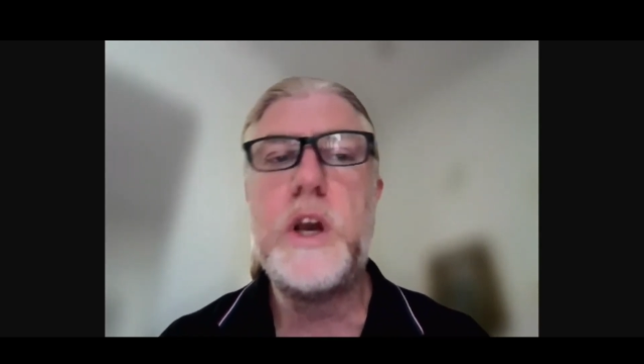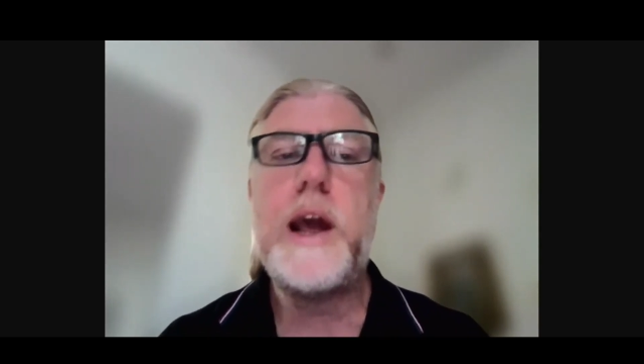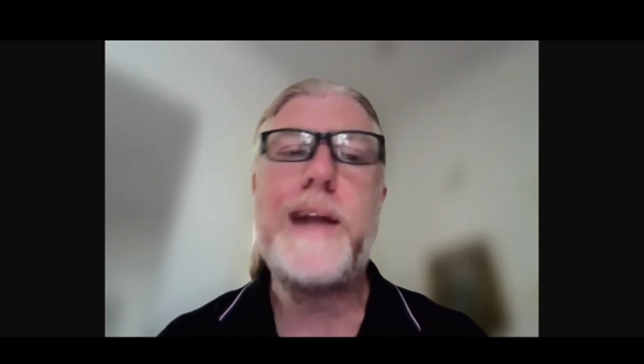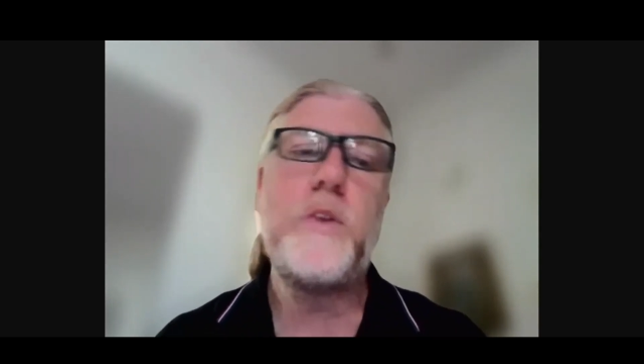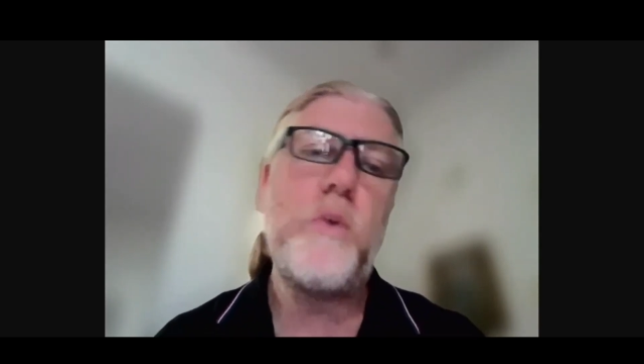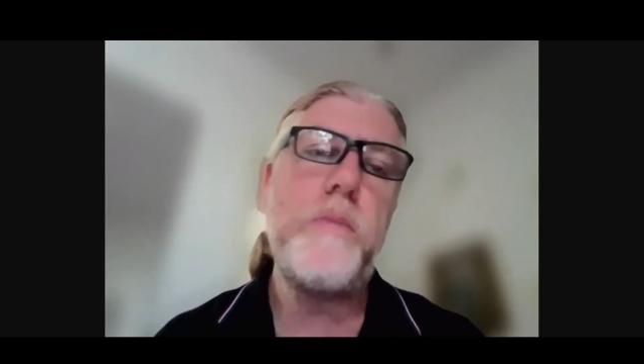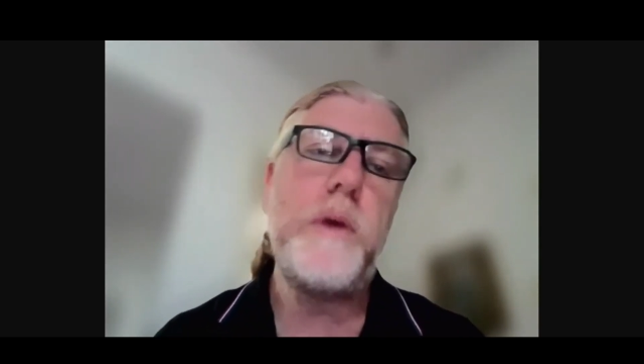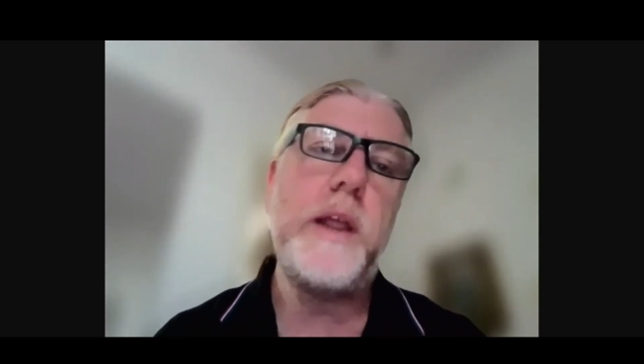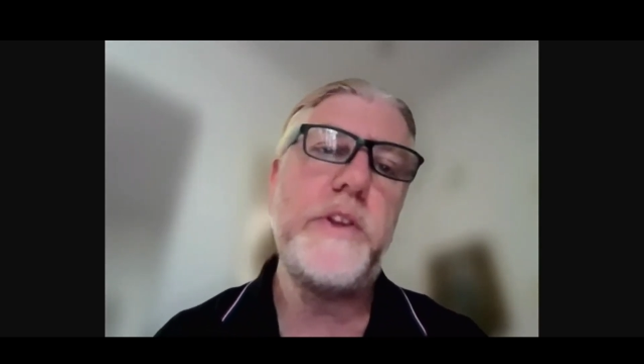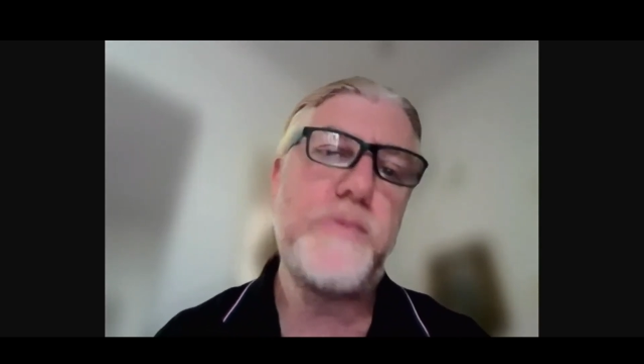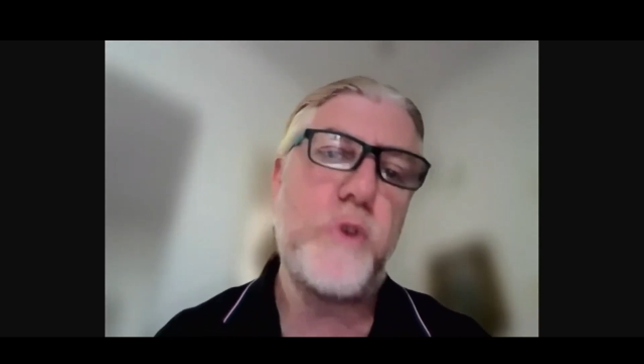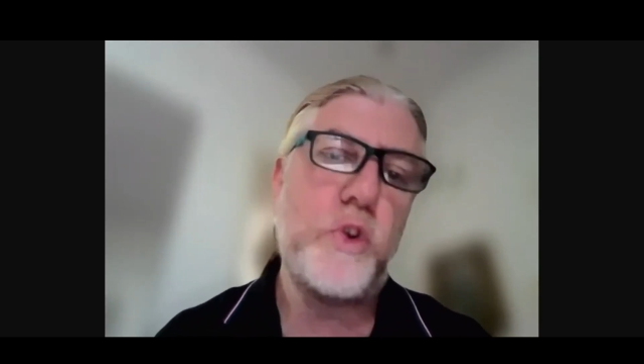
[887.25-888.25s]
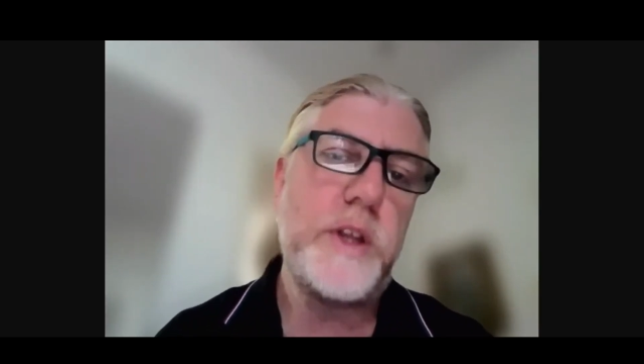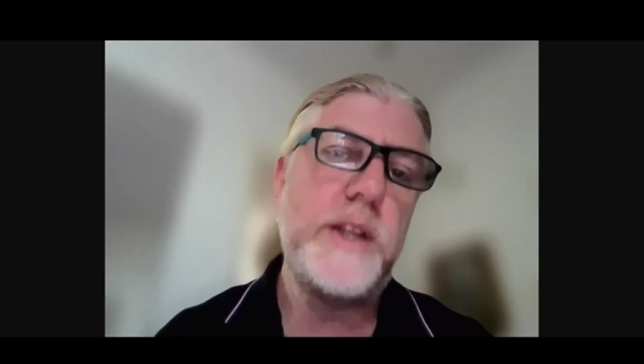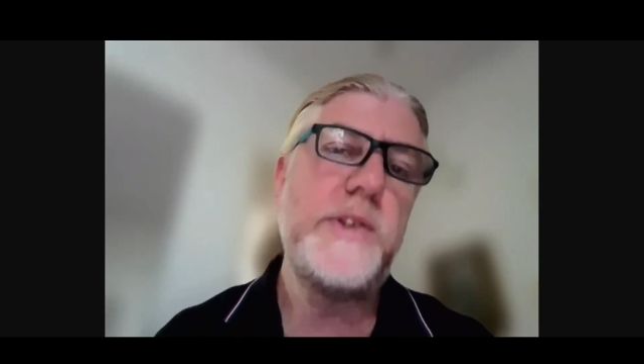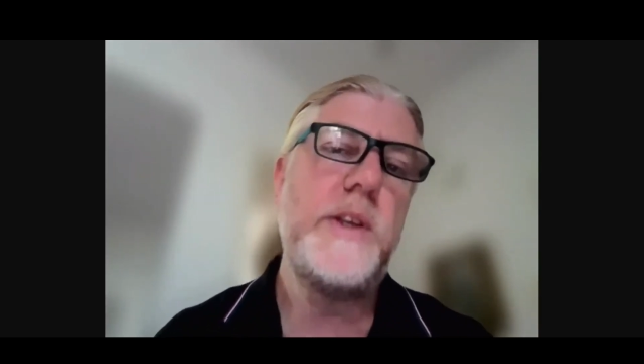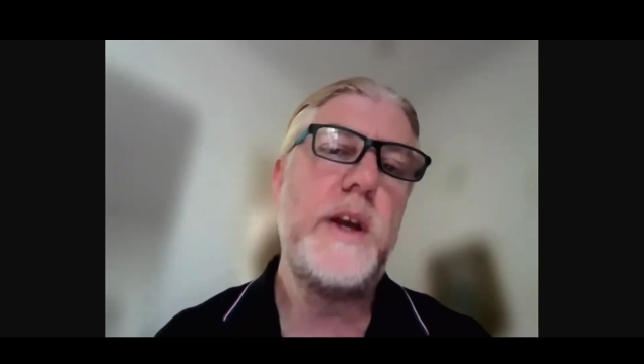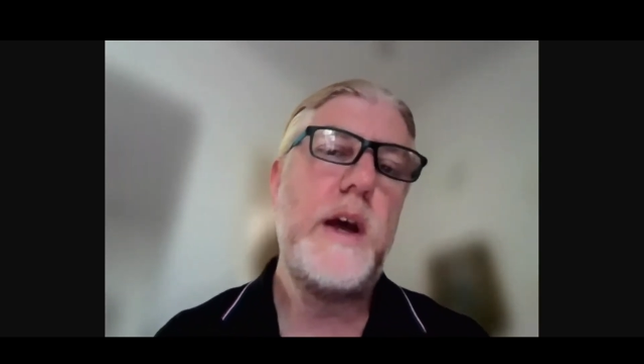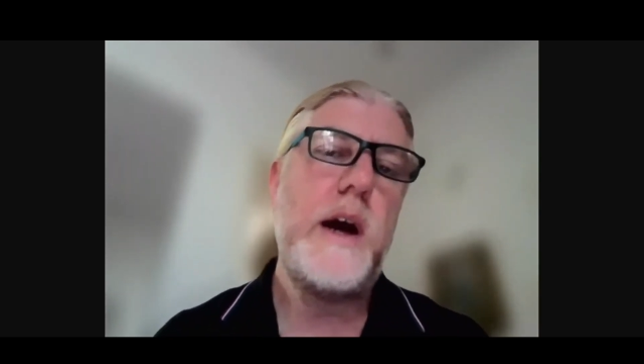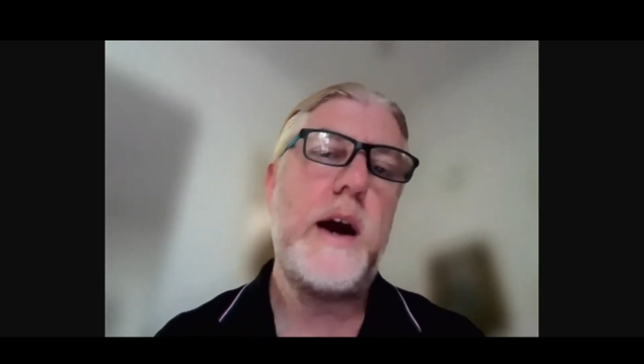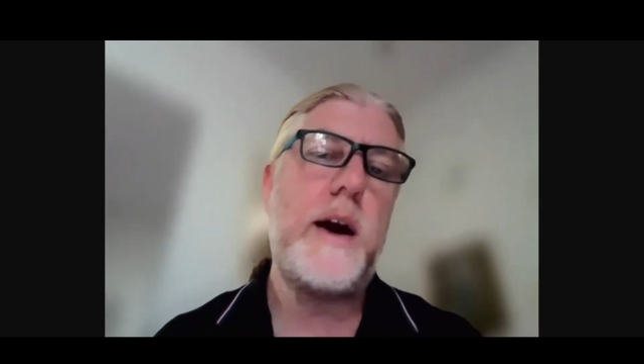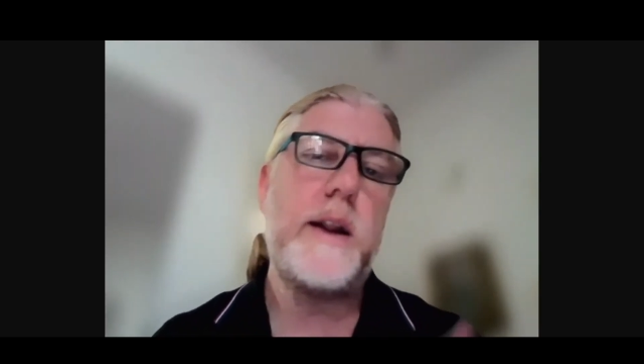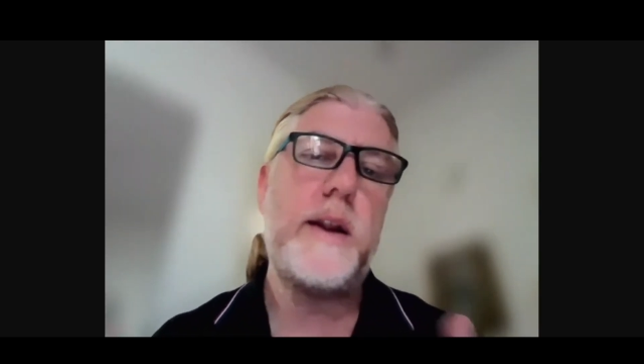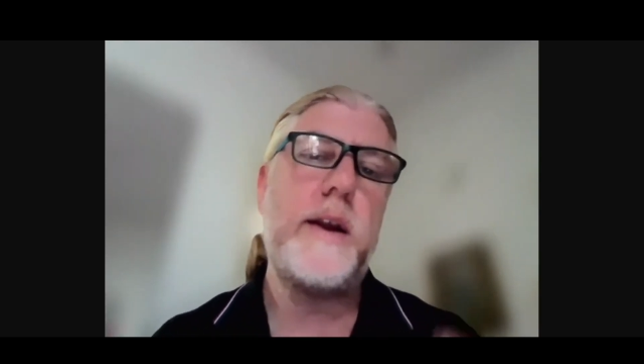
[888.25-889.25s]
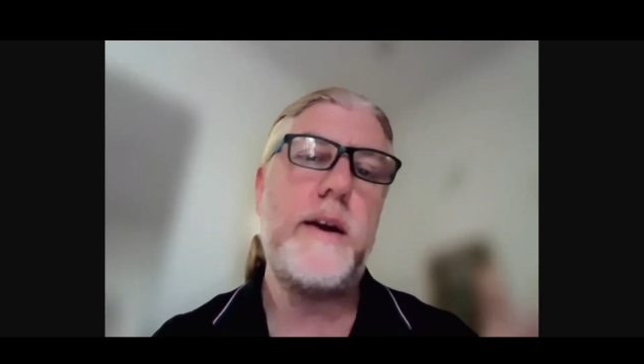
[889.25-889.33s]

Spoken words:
and normally these proteins are